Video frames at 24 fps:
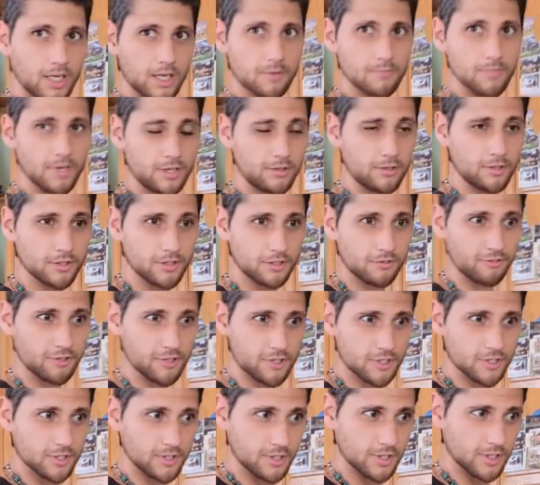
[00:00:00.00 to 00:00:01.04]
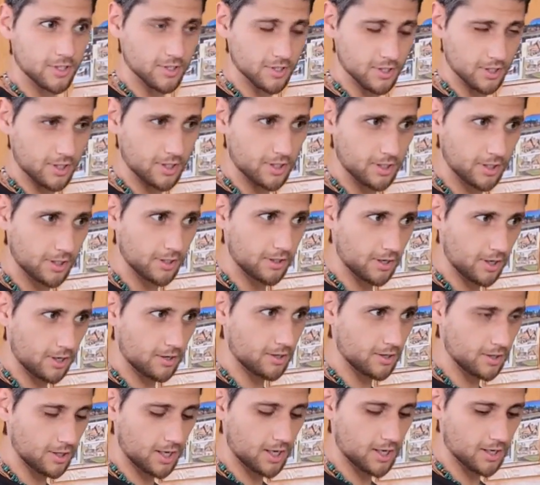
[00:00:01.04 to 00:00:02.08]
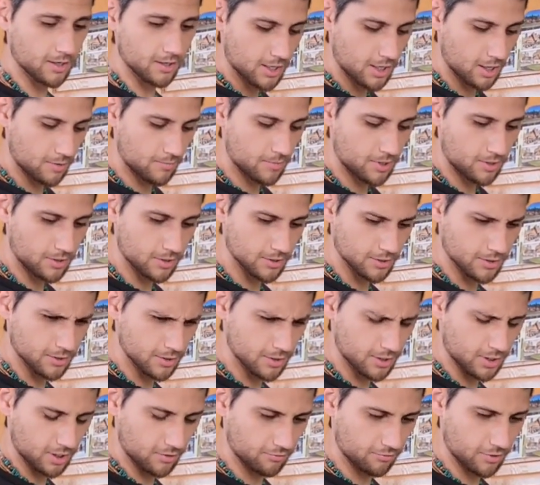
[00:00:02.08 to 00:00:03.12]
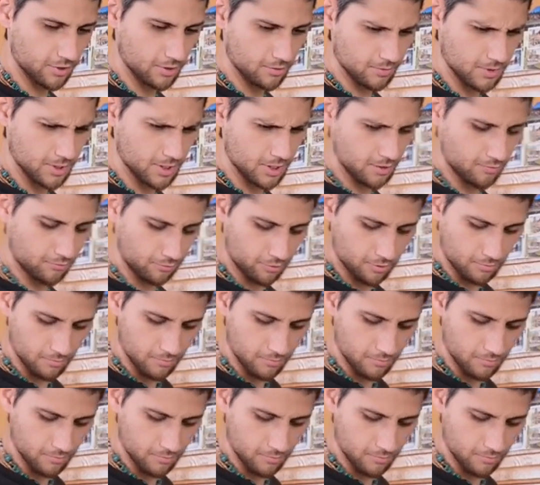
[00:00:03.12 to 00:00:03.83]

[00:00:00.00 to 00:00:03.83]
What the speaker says: of mineral deficiencies and clear out a lot of chemicals and stuff that we get from